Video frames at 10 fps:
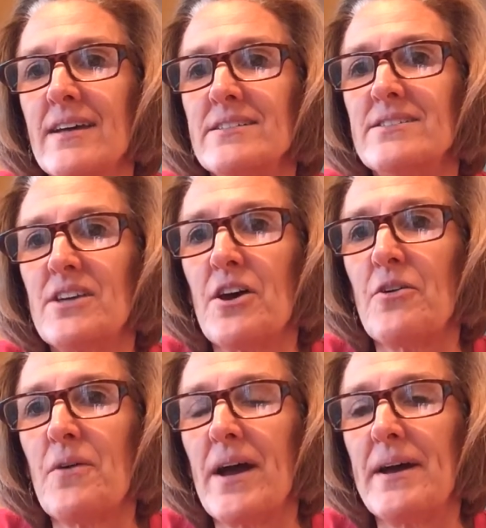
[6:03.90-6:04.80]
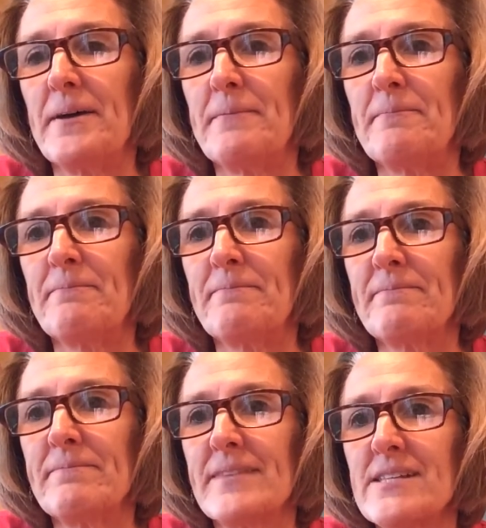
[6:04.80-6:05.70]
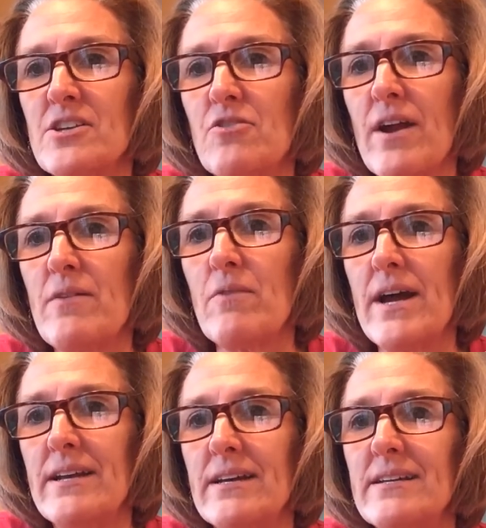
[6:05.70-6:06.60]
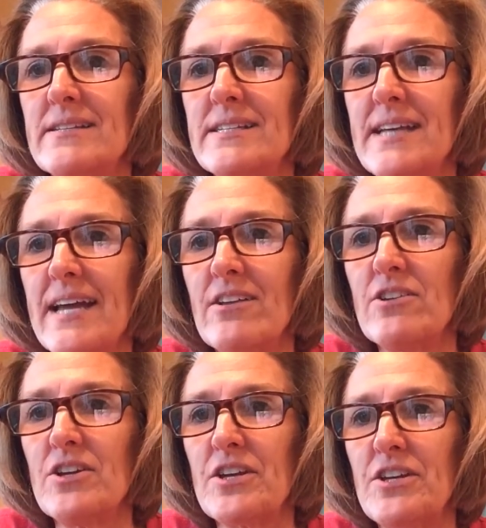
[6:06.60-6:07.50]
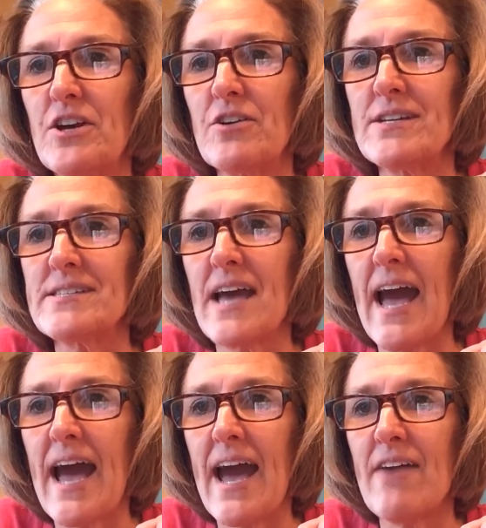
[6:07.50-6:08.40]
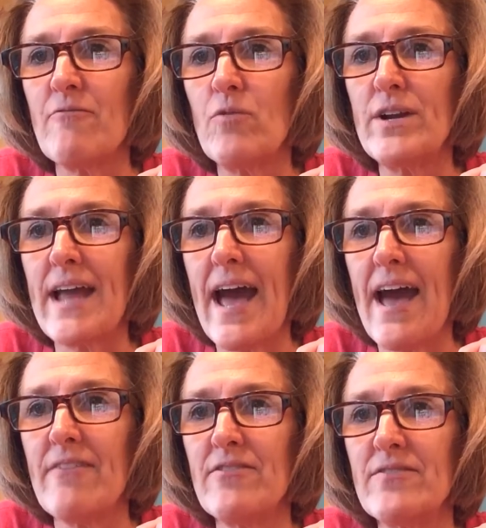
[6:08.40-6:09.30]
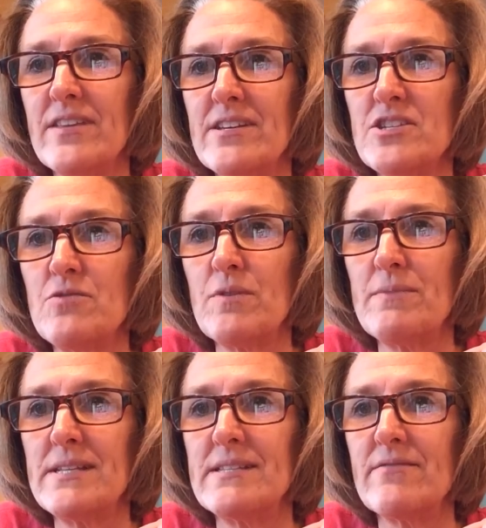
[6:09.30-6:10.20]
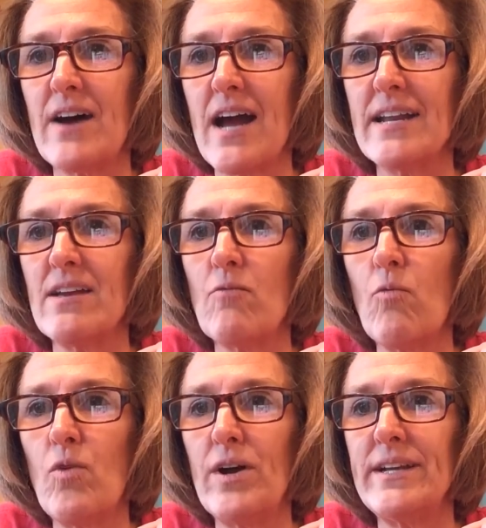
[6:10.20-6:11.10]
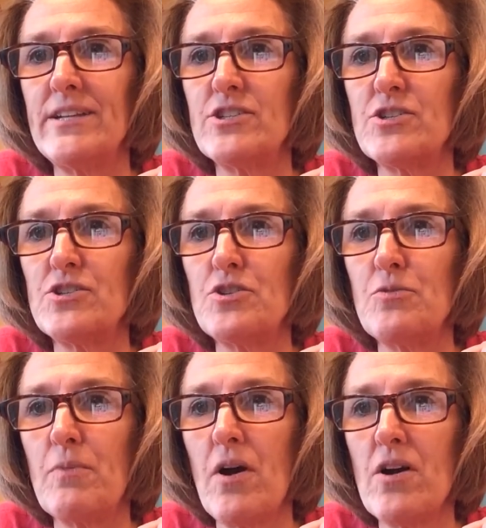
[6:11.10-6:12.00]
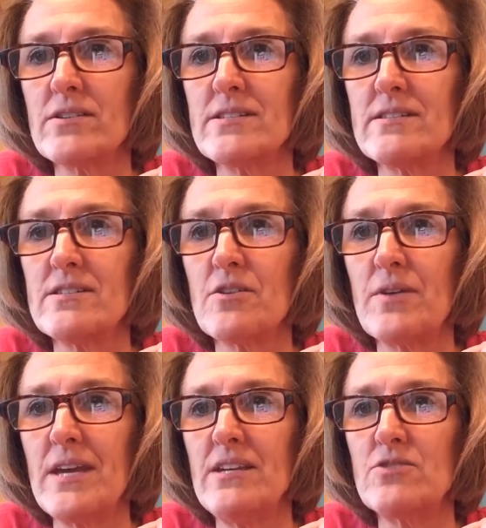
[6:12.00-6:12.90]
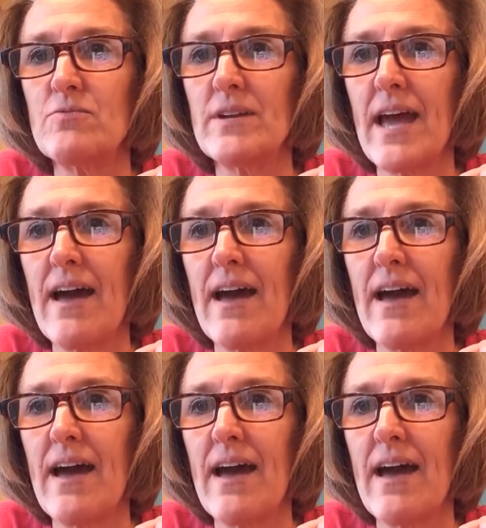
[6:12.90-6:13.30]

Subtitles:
So that's a great way to take a look, you know, because one half of this you would be dividing 1 into 2 parts, and so each would